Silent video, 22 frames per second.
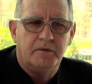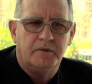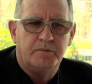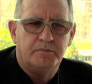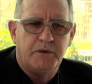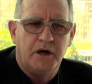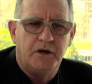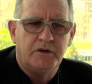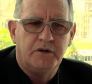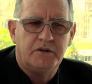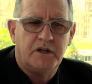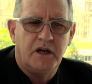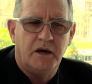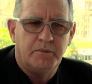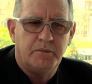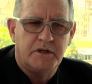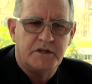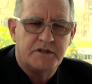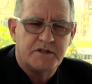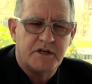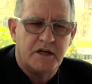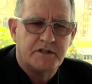both
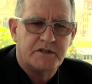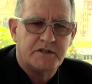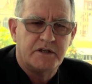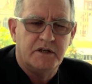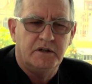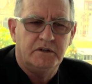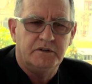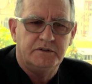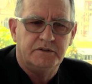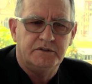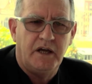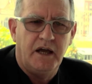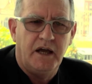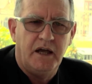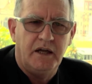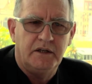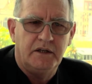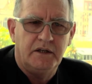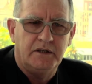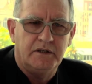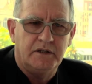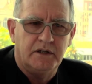companies, ourselves
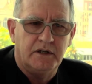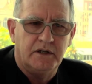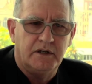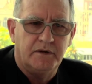and